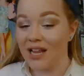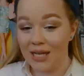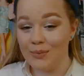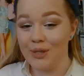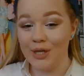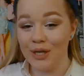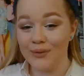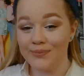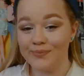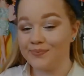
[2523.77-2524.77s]
Lips are
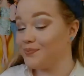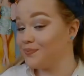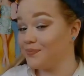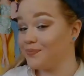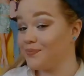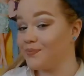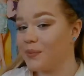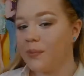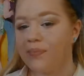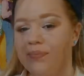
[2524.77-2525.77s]
done.
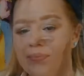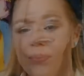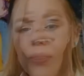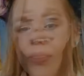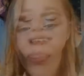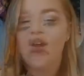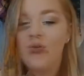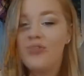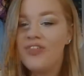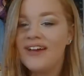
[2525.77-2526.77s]
Alright,
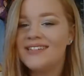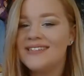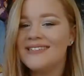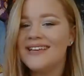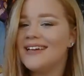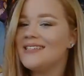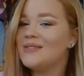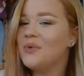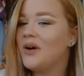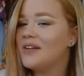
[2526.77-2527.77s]
so this is
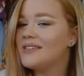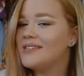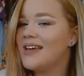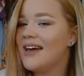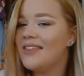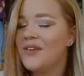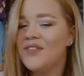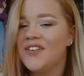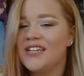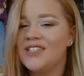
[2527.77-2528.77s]
what the
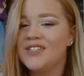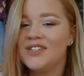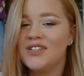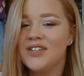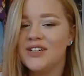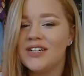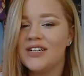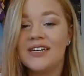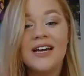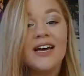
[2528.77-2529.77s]
finished look
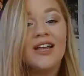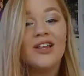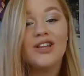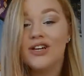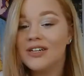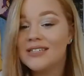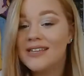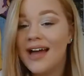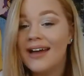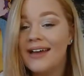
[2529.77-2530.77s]
looks
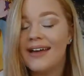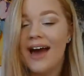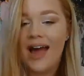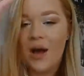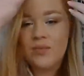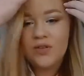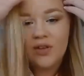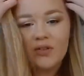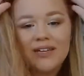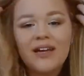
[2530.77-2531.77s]
like. I
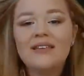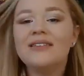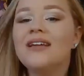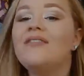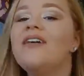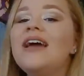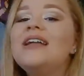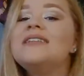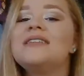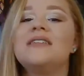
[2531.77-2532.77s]
absolutely love
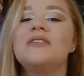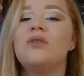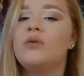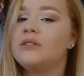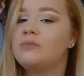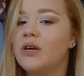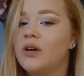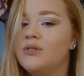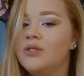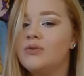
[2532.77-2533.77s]
it. This is always my
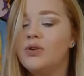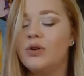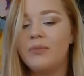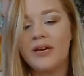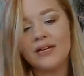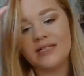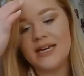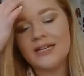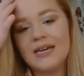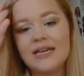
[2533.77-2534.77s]
go-to look because
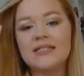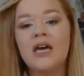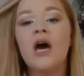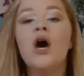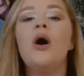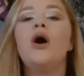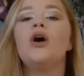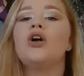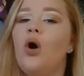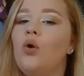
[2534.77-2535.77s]
it is
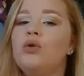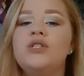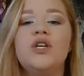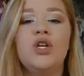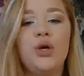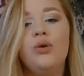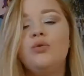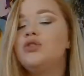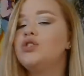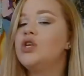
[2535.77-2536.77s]
golds,
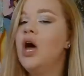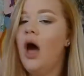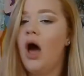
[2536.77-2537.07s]
nudes,